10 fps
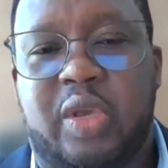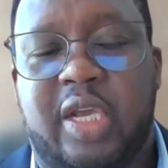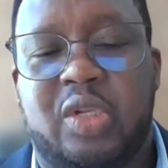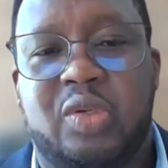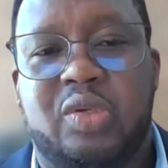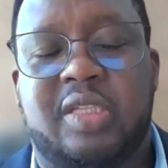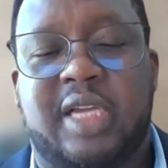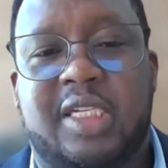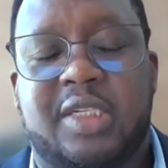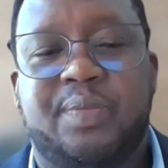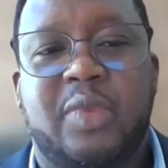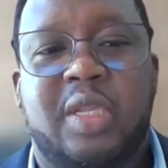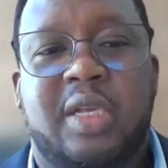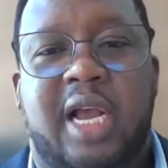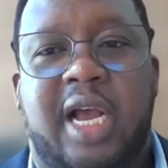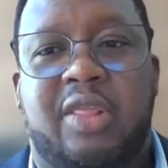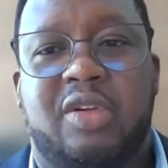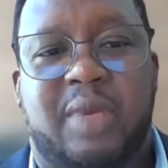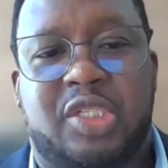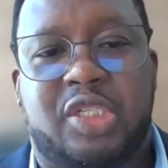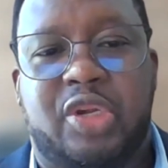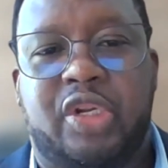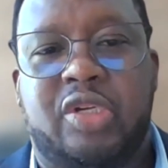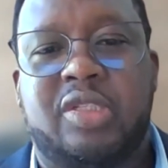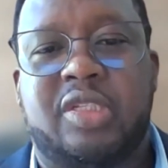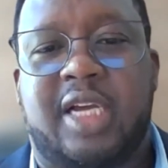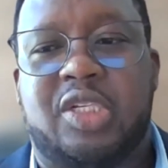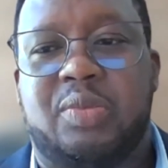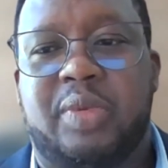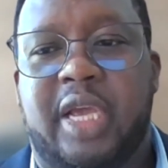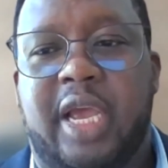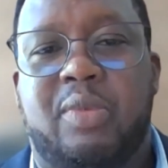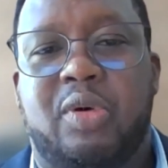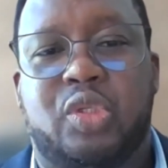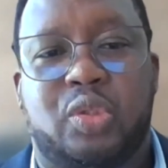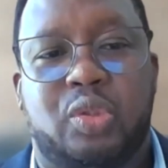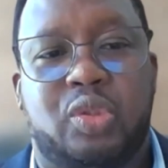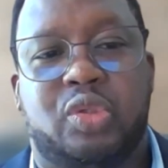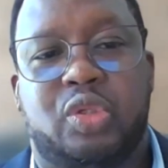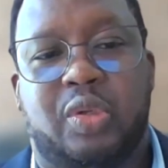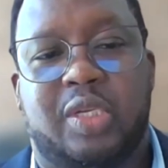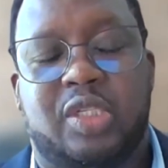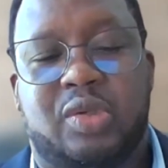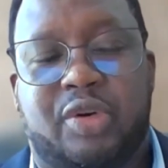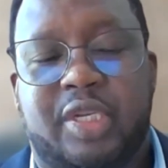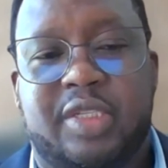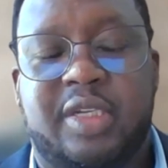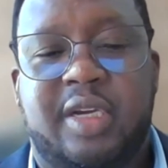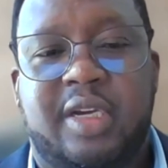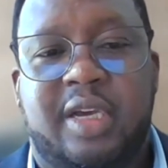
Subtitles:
you can use that those materials to be able to do your stories.